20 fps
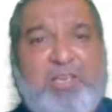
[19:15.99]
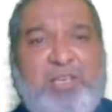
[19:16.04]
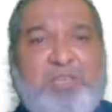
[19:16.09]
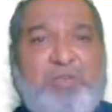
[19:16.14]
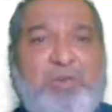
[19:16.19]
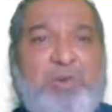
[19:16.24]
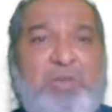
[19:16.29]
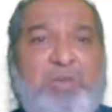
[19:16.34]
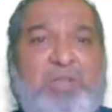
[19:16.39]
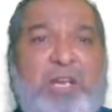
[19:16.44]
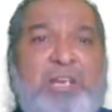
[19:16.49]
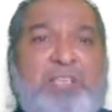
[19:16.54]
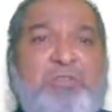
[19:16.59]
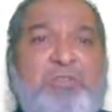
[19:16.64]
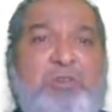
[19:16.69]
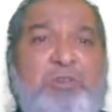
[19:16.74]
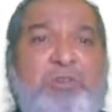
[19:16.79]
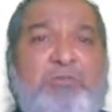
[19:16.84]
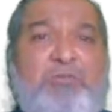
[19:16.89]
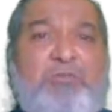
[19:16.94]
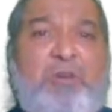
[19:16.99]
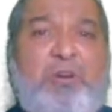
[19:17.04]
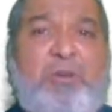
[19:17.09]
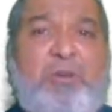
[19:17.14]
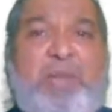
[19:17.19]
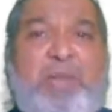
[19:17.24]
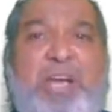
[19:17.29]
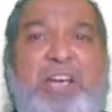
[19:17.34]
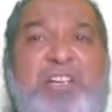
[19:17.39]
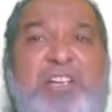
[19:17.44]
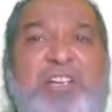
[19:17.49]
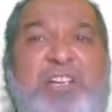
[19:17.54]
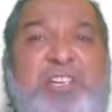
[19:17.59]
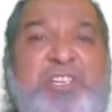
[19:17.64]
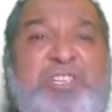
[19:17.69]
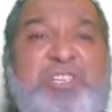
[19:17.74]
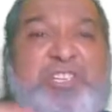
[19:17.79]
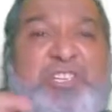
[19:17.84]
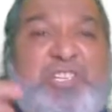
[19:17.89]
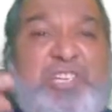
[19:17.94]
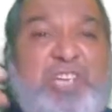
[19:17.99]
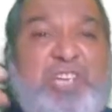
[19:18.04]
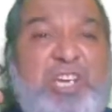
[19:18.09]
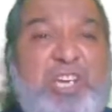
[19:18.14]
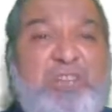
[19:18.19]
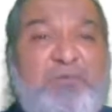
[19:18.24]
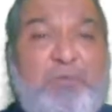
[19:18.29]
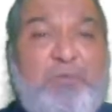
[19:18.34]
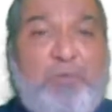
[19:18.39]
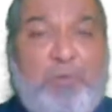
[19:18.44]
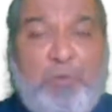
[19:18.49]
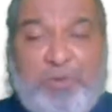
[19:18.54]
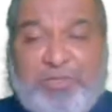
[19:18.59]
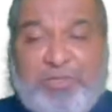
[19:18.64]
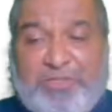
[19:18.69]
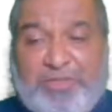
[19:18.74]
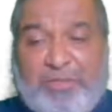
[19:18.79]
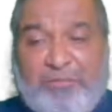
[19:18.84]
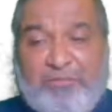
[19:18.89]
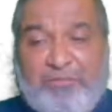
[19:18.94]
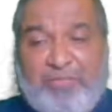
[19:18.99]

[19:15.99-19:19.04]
So that is going to form at a sheet folds.